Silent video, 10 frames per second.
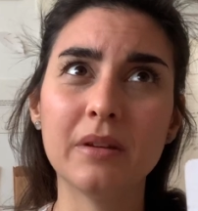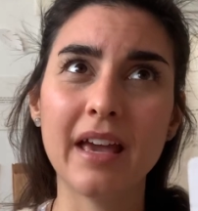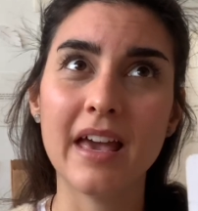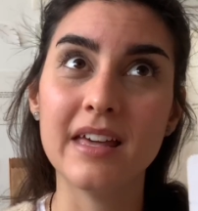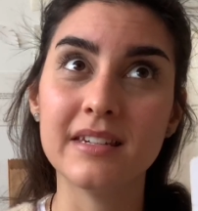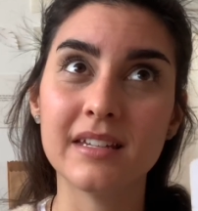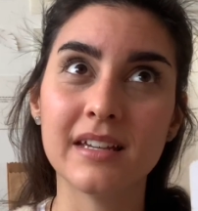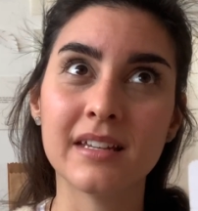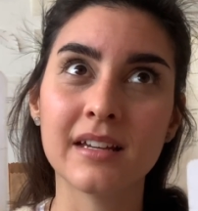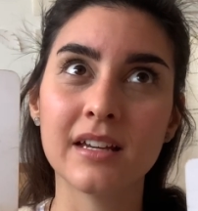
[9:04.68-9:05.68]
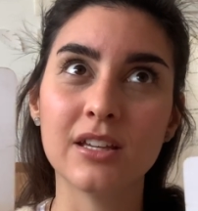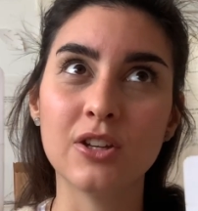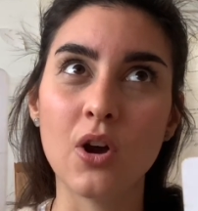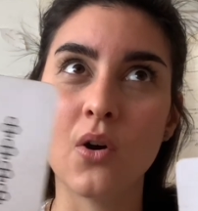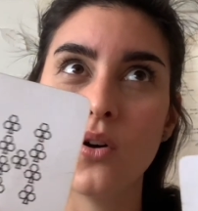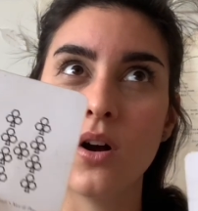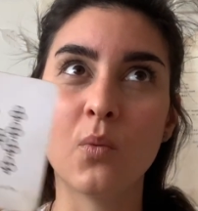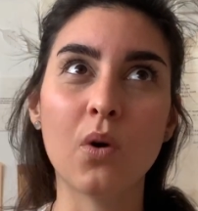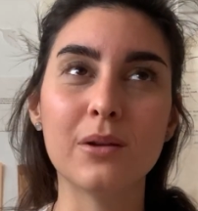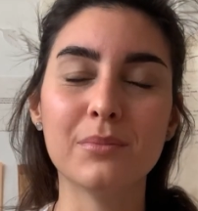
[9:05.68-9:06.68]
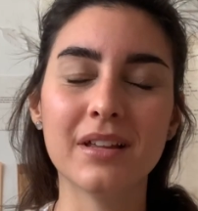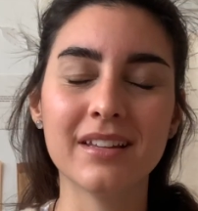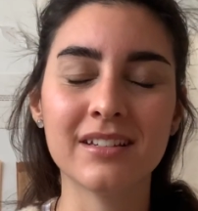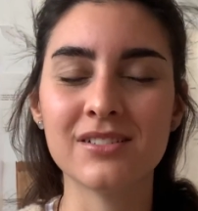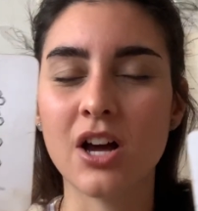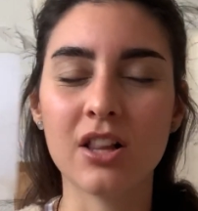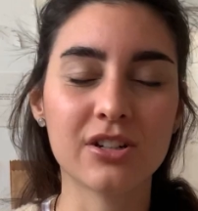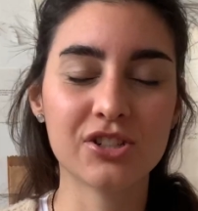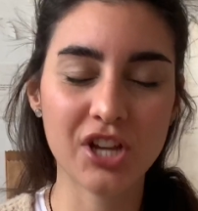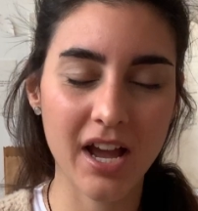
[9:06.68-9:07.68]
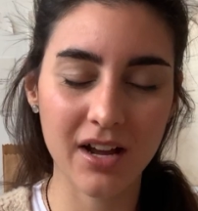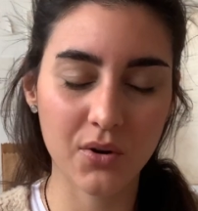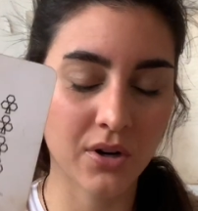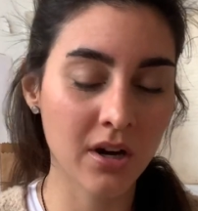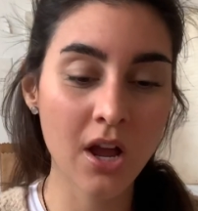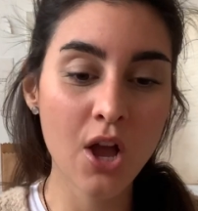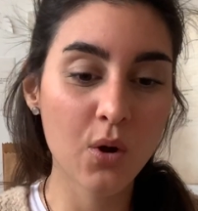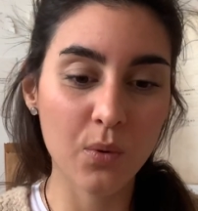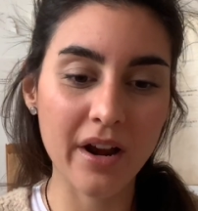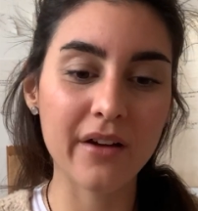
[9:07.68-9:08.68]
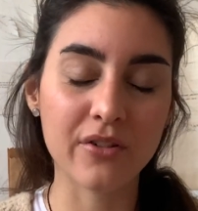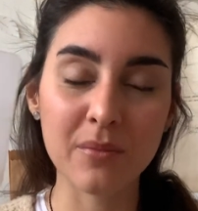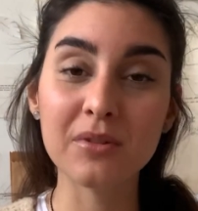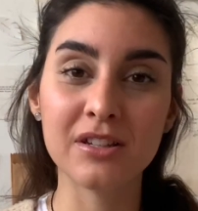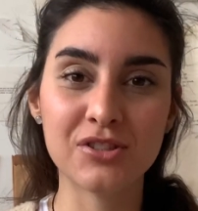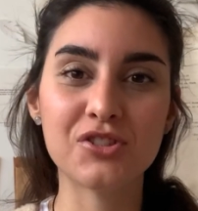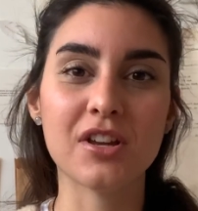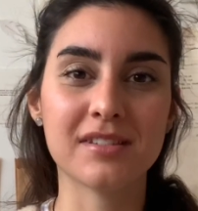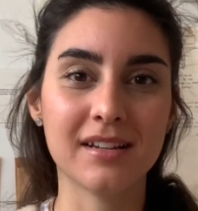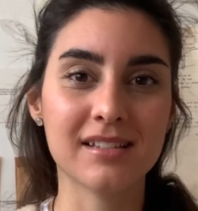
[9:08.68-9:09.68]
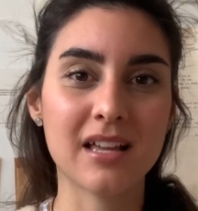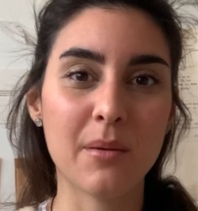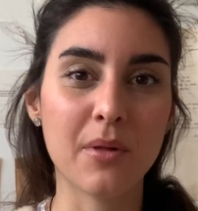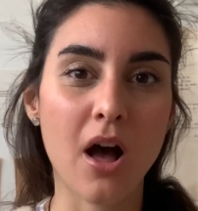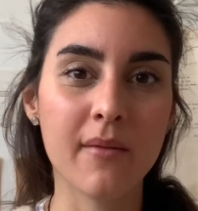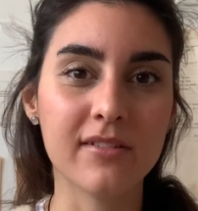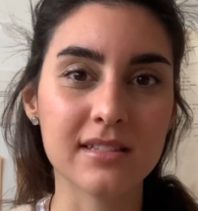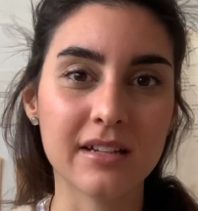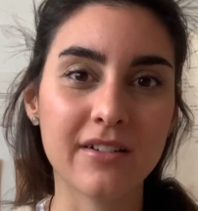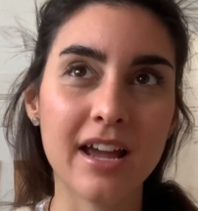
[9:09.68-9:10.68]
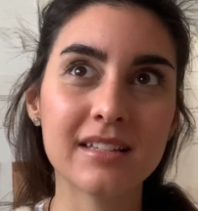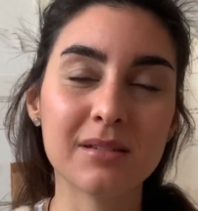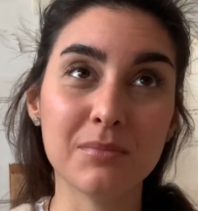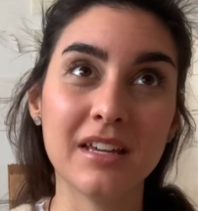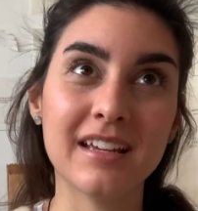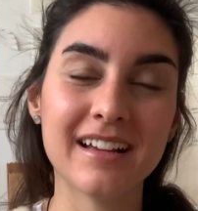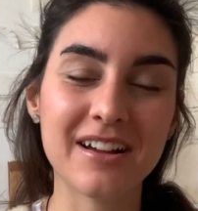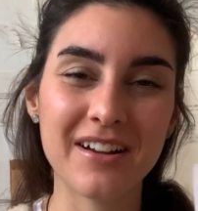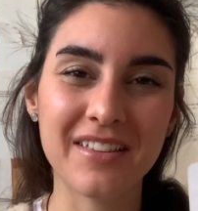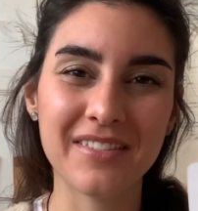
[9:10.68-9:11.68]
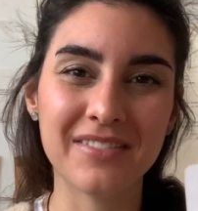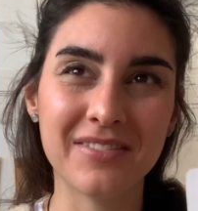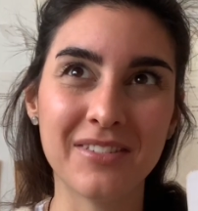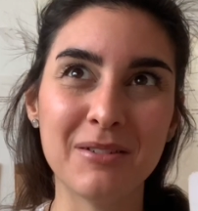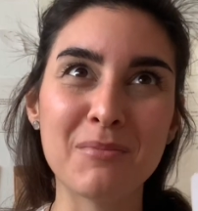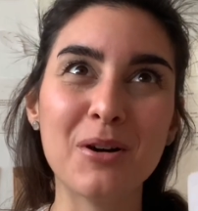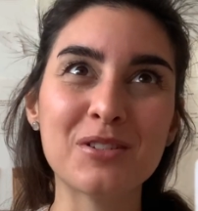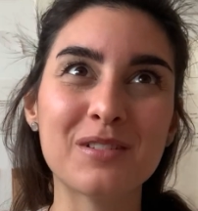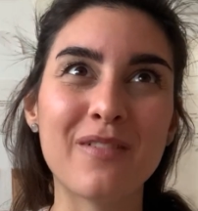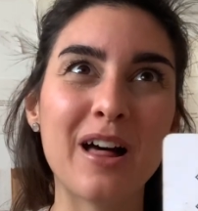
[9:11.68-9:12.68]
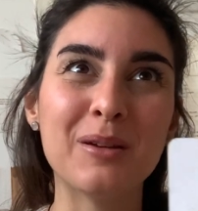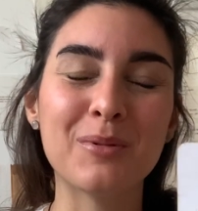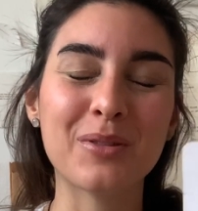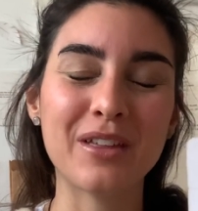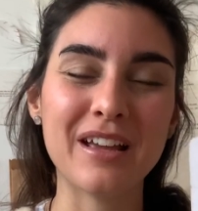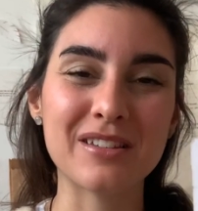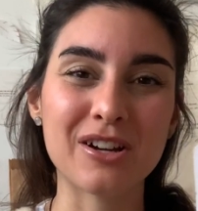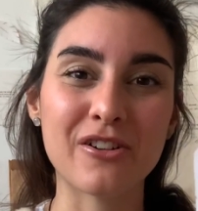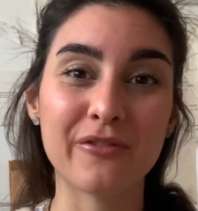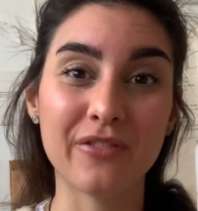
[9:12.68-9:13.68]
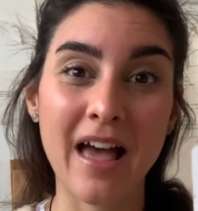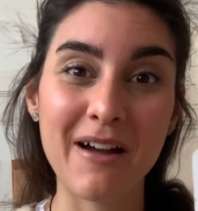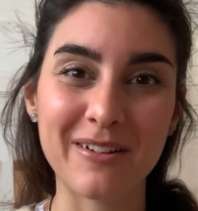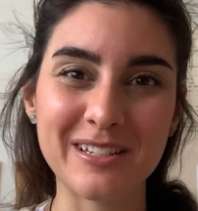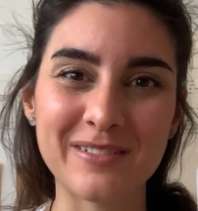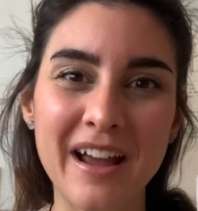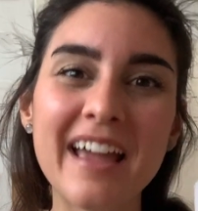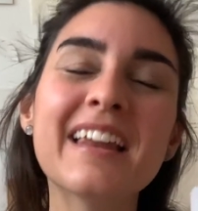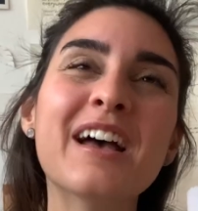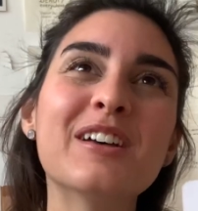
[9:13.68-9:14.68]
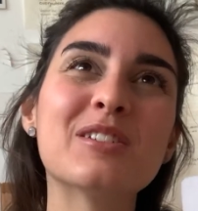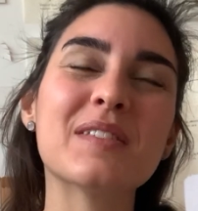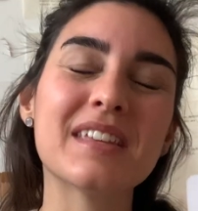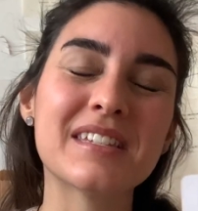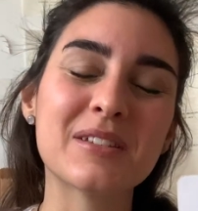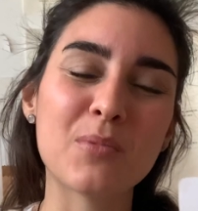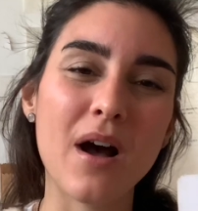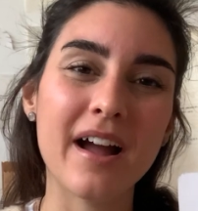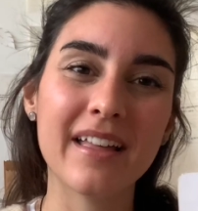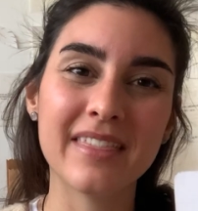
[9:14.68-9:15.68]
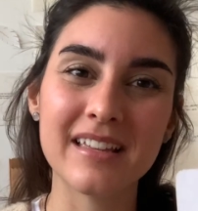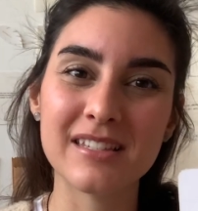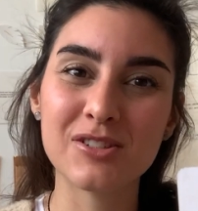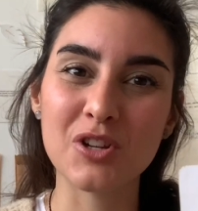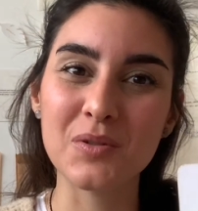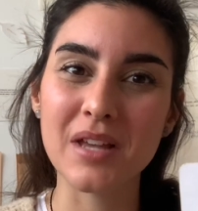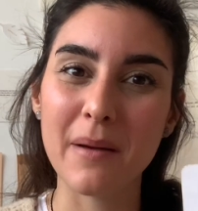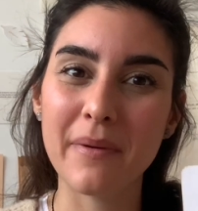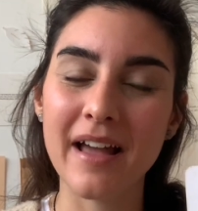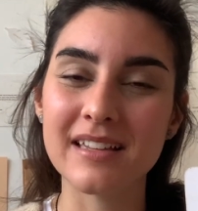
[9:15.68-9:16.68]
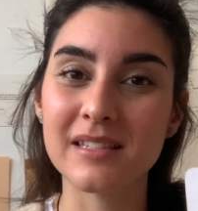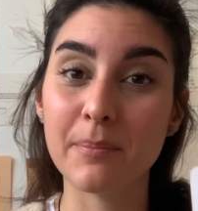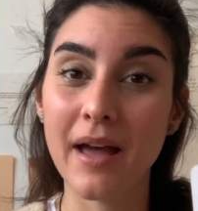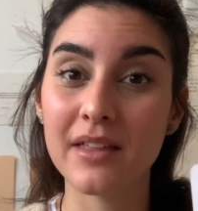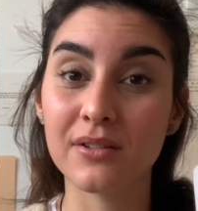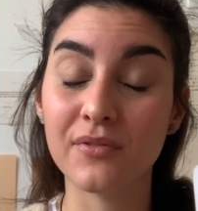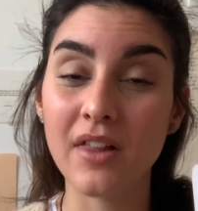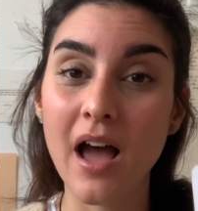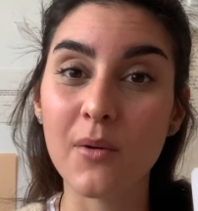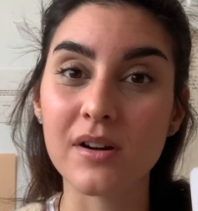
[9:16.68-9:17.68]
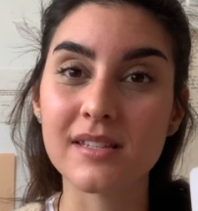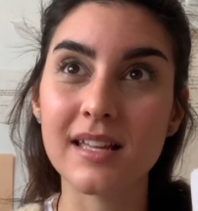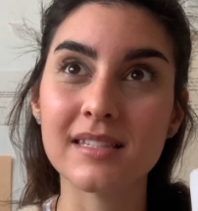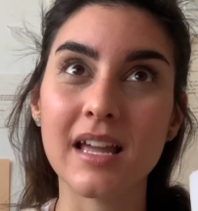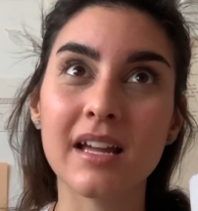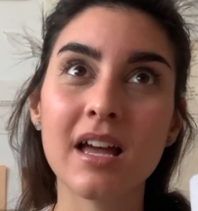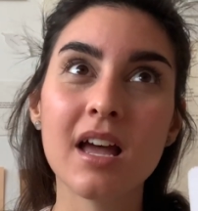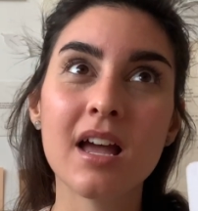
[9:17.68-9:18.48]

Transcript: be handed, you know, a $1 million check or whatever, it's just an example, obviously, right? To me, the most valuable things are flowers, right? So this is why this shows up as the path of flowers. It's like,